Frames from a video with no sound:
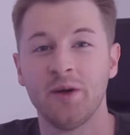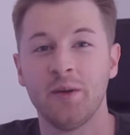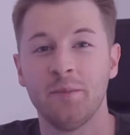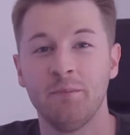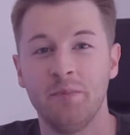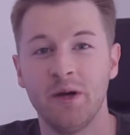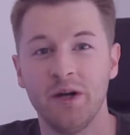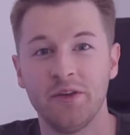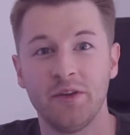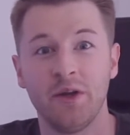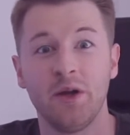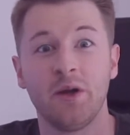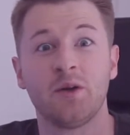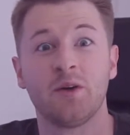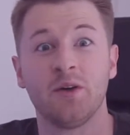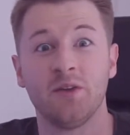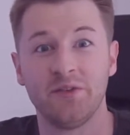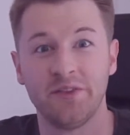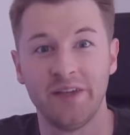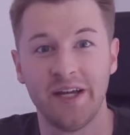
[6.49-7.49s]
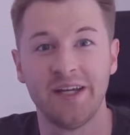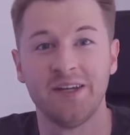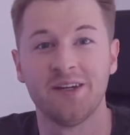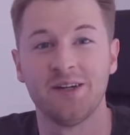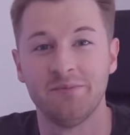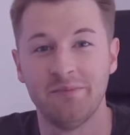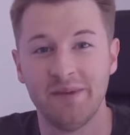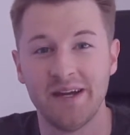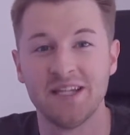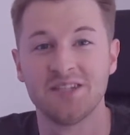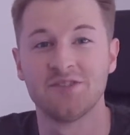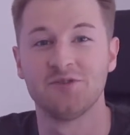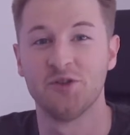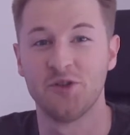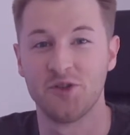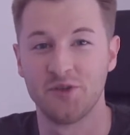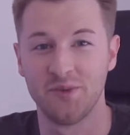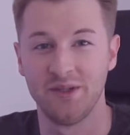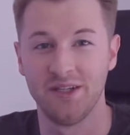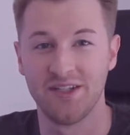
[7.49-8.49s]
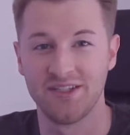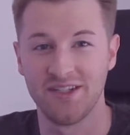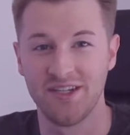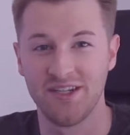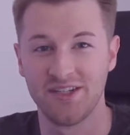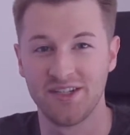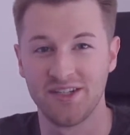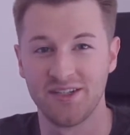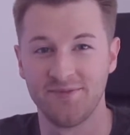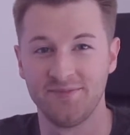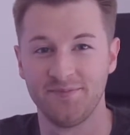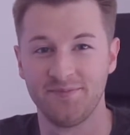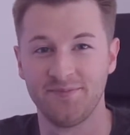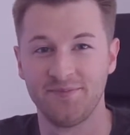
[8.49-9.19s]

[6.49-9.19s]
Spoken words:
but container-based virtualization.